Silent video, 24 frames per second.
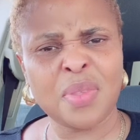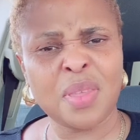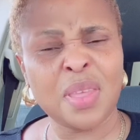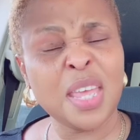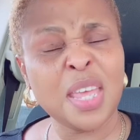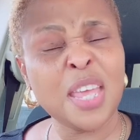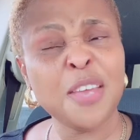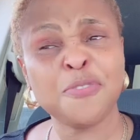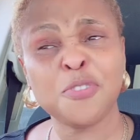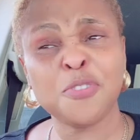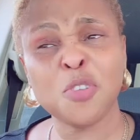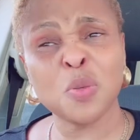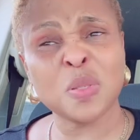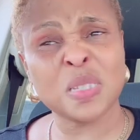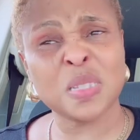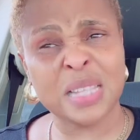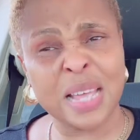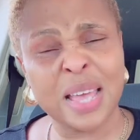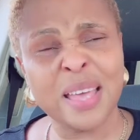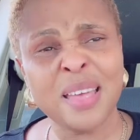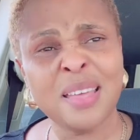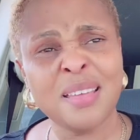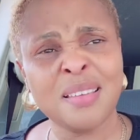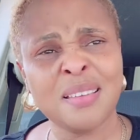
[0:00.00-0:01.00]
If to
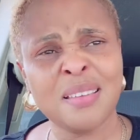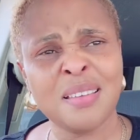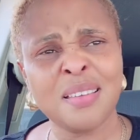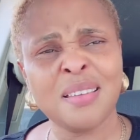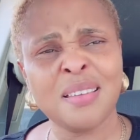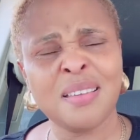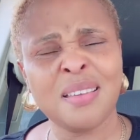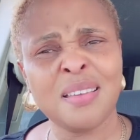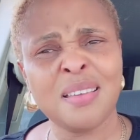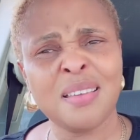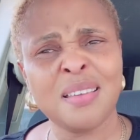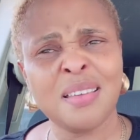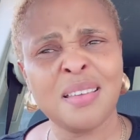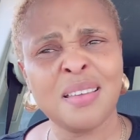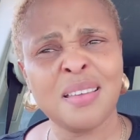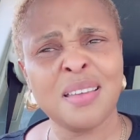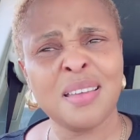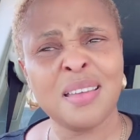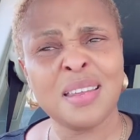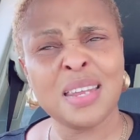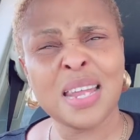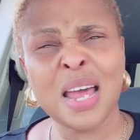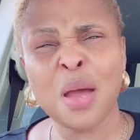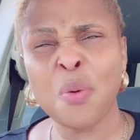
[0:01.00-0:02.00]
say
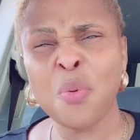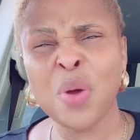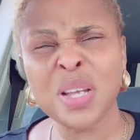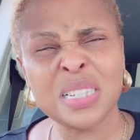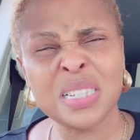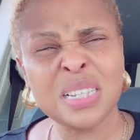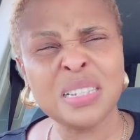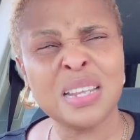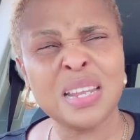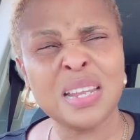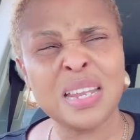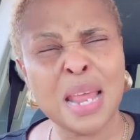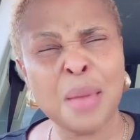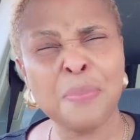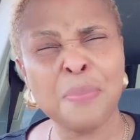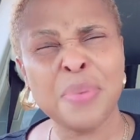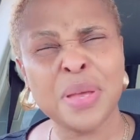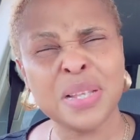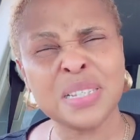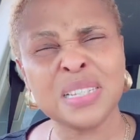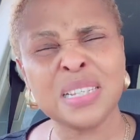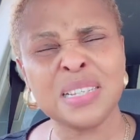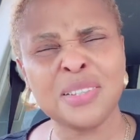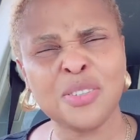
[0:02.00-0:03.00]
Now what did the let
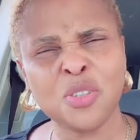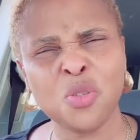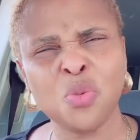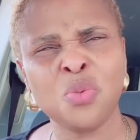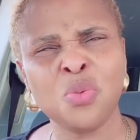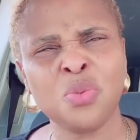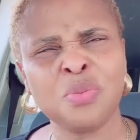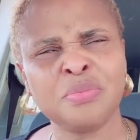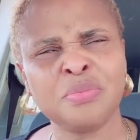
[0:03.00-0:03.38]
person do?